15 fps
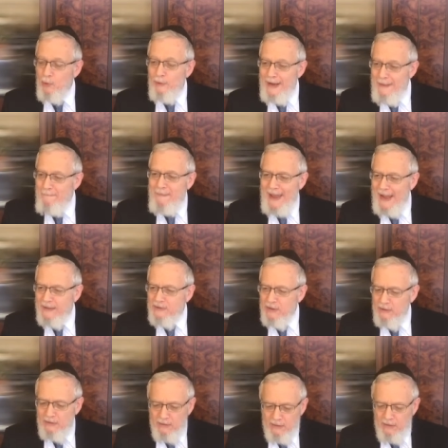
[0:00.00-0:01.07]
or
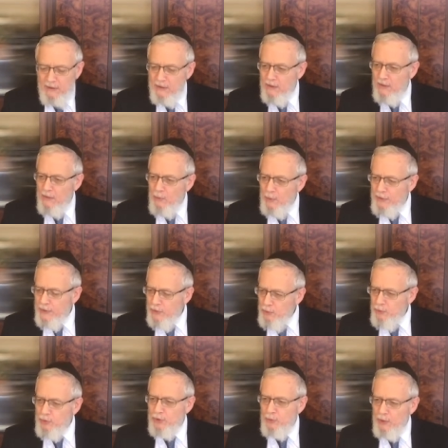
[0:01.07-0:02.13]
impacted with
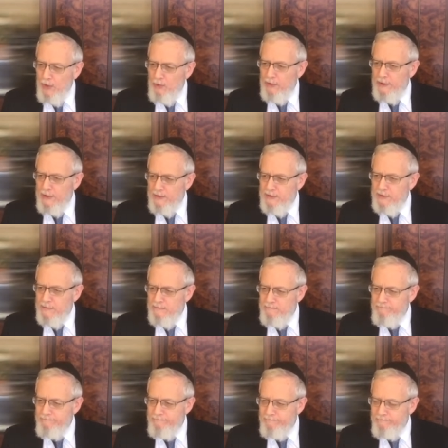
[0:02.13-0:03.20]
kedusha, with holiness.
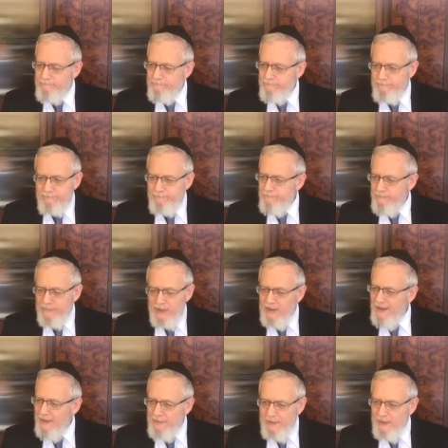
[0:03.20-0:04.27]
You're
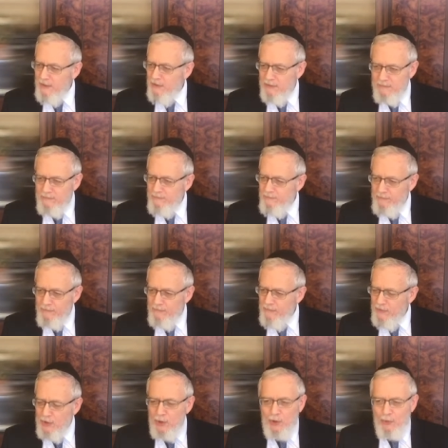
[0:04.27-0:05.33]
not there.
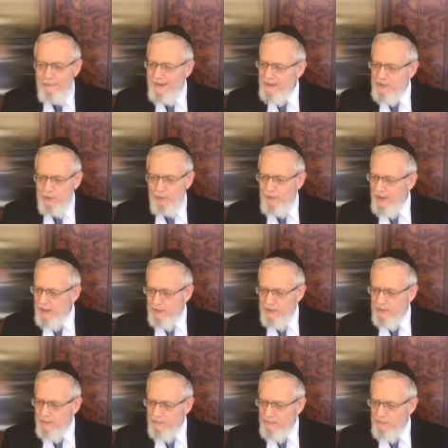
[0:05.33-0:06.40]
You don't make the grade.
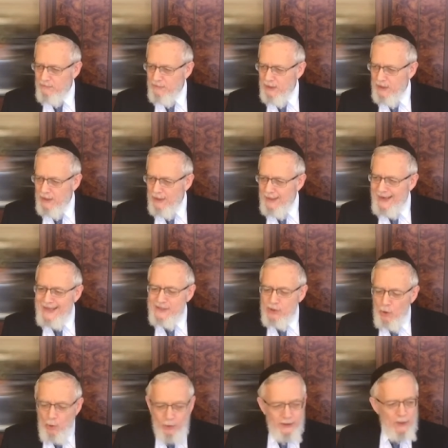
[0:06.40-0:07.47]
It's
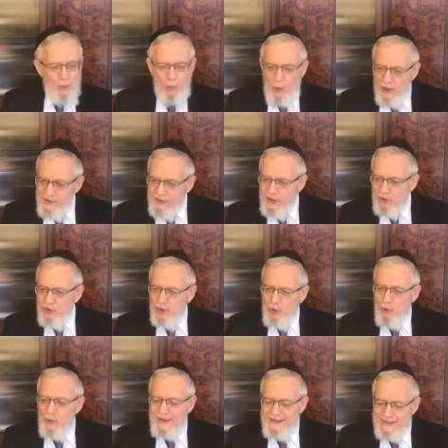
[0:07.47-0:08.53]
only once the
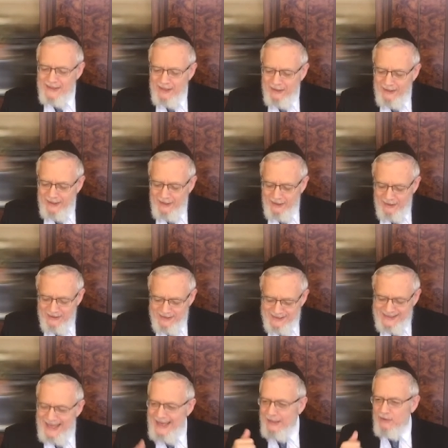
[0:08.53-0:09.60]
Jew is in a, in a
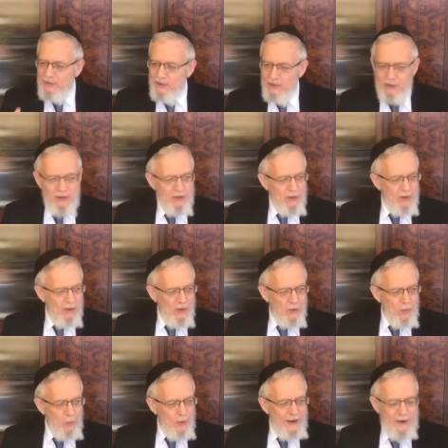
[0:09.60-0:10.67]
state
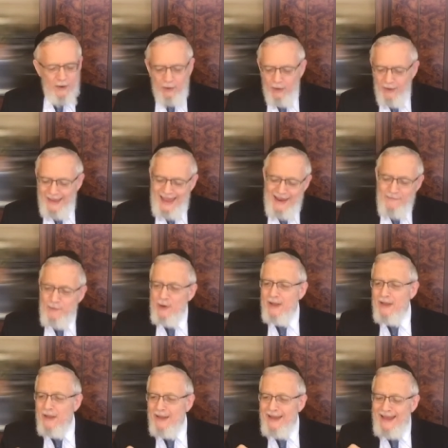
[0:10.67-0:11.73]
where
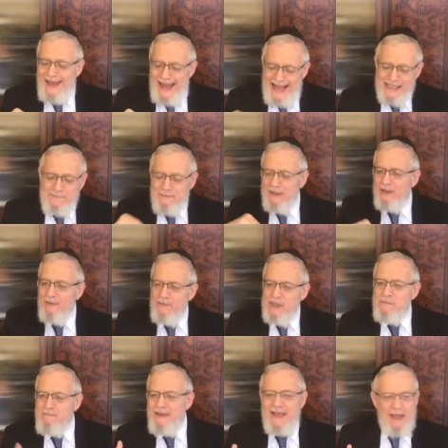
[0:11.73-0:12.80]
every aspect of
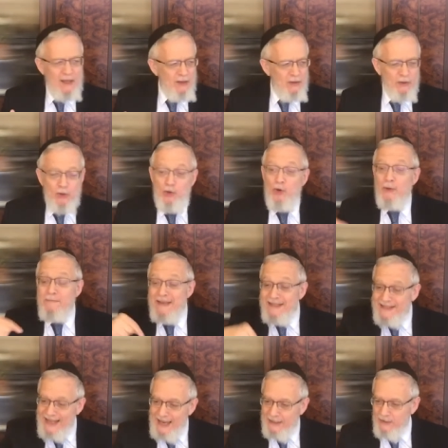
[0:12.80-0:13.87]
his being could be
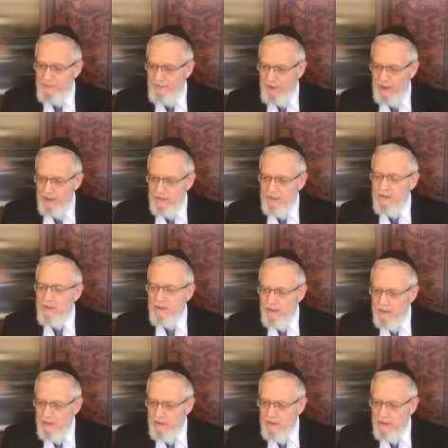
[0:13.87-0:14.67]
sanctified,